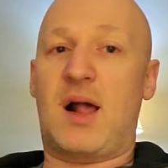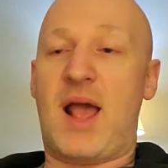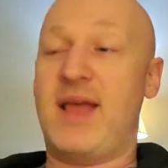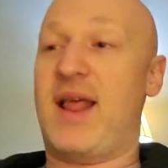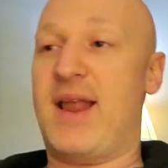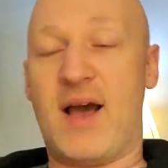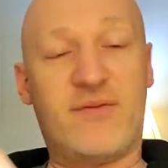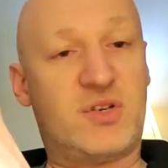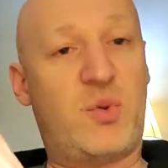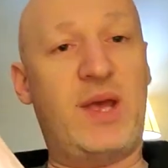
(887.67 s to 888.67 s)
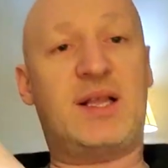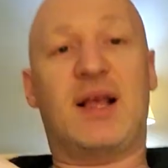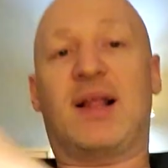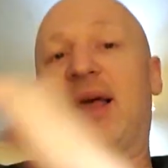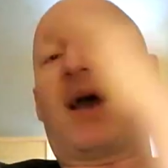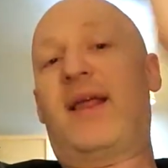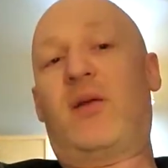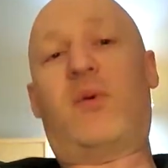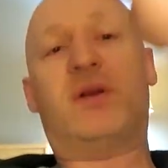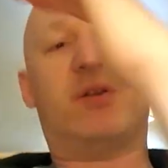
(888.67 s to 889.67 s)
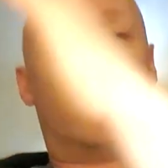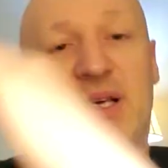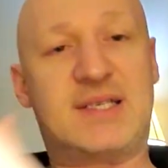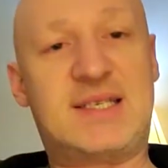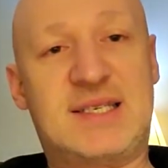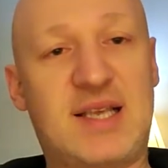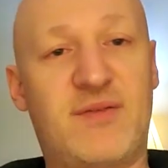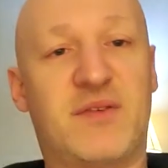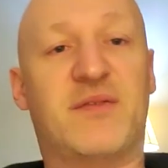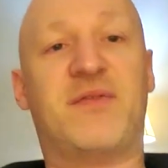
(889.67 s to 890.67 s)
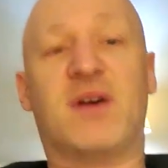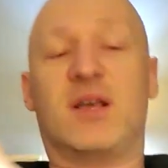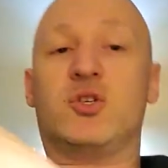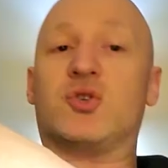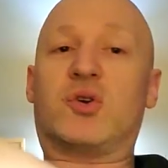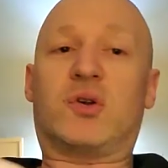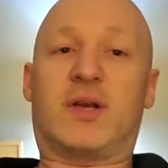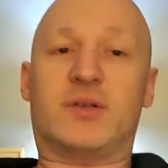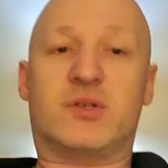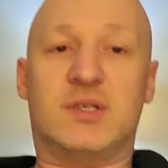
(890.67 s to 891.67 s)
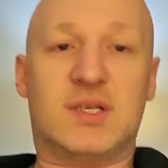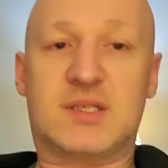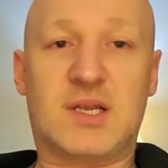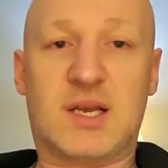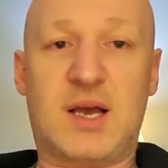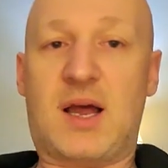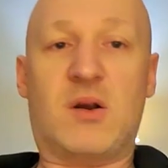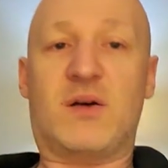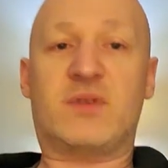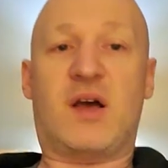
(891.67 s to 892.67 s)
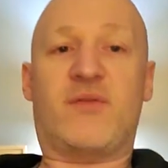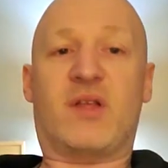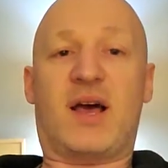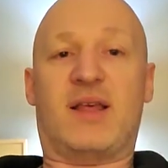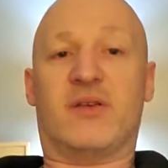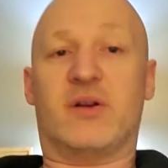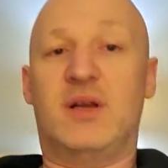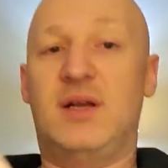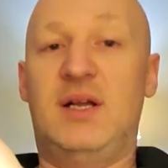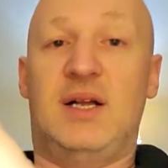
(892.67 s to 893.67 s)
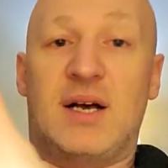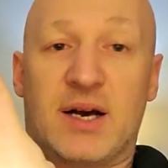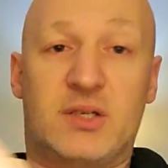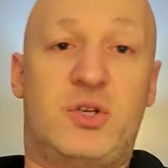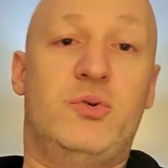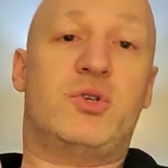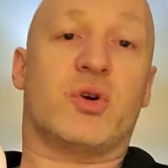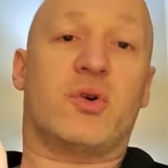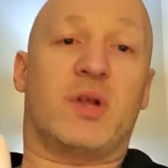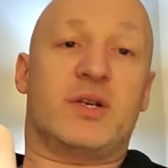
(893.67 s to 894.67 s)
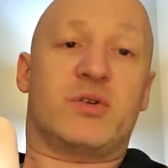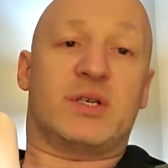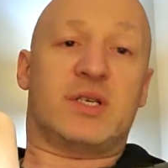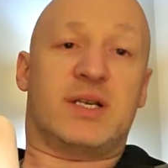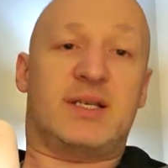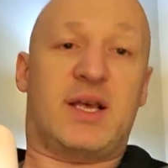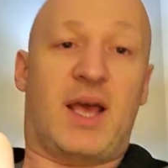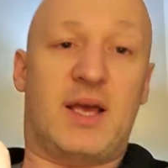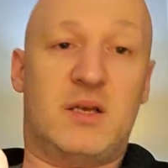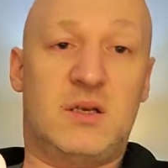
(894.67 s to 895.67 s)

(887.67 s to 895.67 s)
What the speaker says: And I've tweaked it. Like I didn't want to do like 7 fucking journal entries. That's not, I don't have time for that either. I got 2 journal entries in a day.